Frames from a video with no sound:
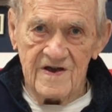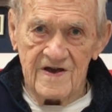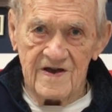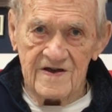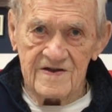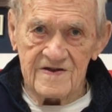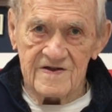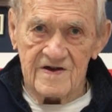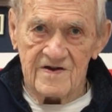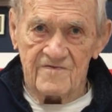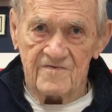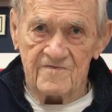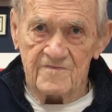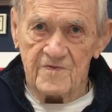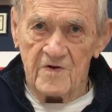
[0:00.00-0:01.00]
and
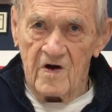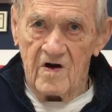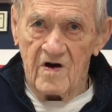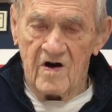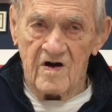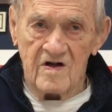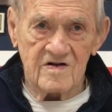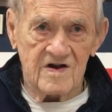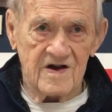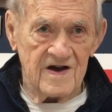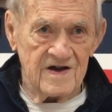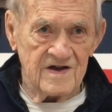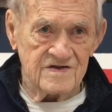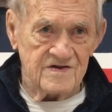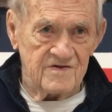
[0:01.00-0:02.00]
all
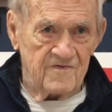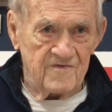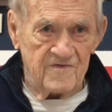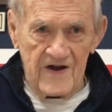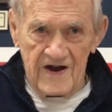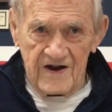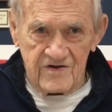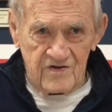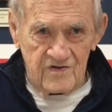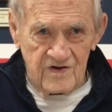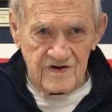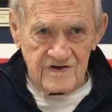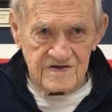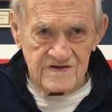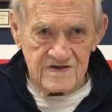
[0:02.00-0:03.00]
kinds of
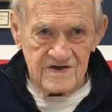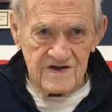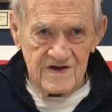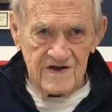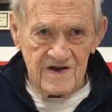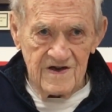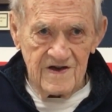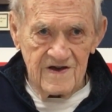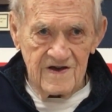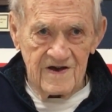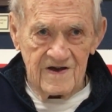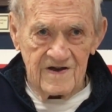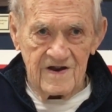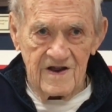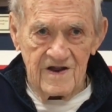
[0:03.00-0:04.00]
factories.
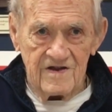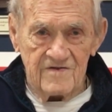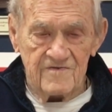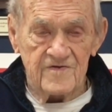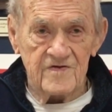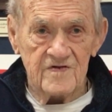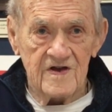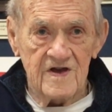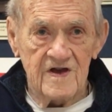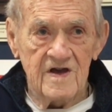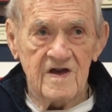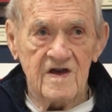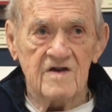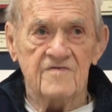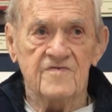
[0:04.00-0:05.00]
And
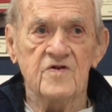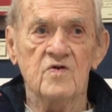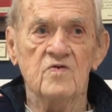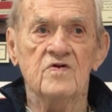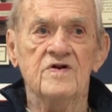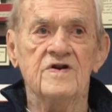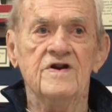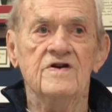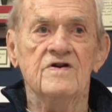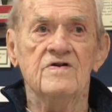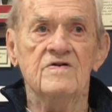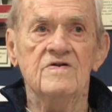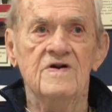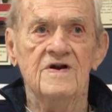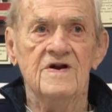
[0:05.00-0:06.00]
if you were
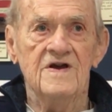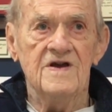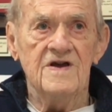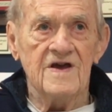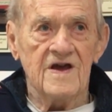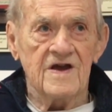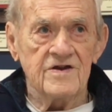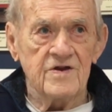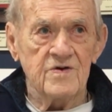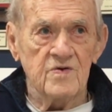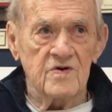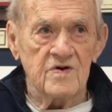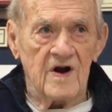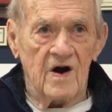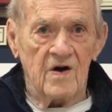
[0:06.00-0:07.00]
here and you
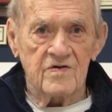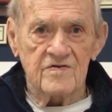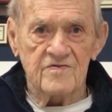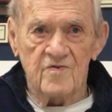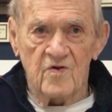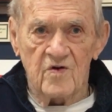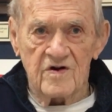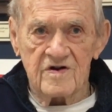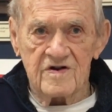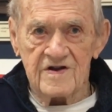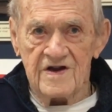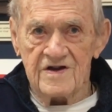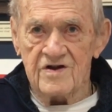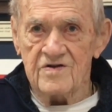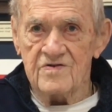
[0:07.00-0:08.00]
were out of work
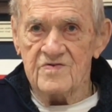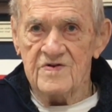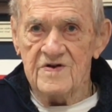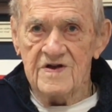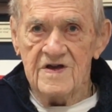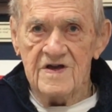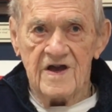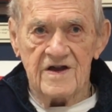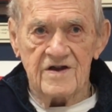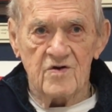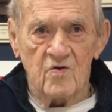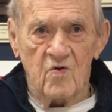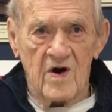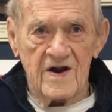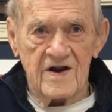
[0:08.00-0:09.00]
and you
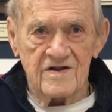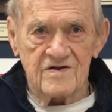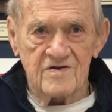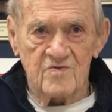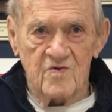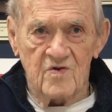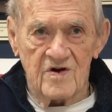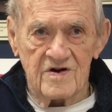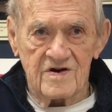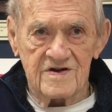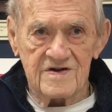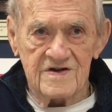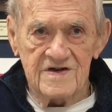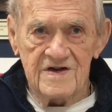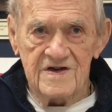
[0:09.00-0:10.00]
wanted to work,
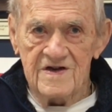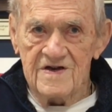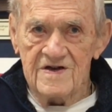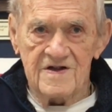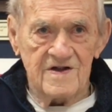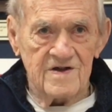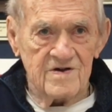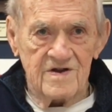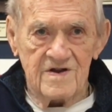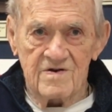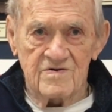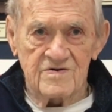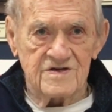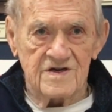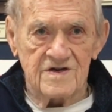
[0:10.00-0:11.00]
it
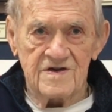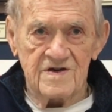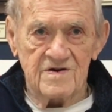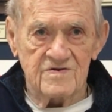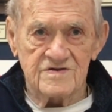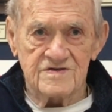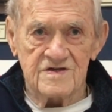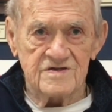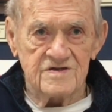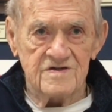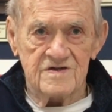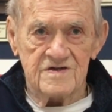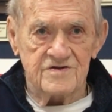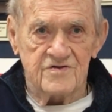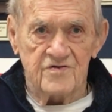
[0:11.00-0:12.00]
was a
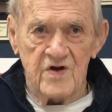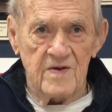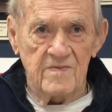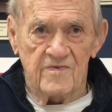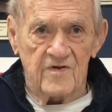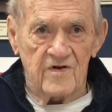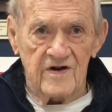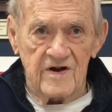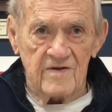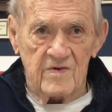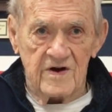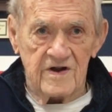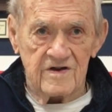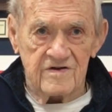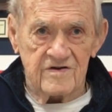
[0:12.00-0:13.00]
dream for
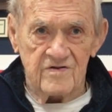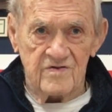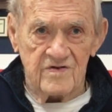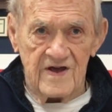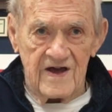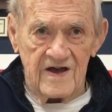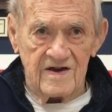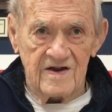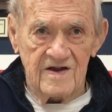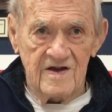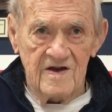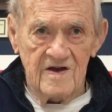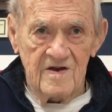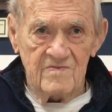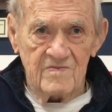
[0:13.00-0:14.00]
anybody to do that,
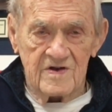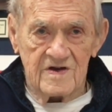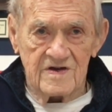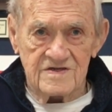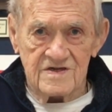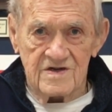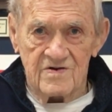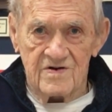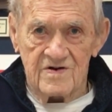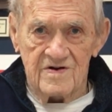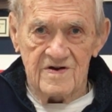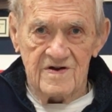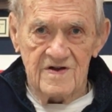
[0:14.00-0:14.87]
because there were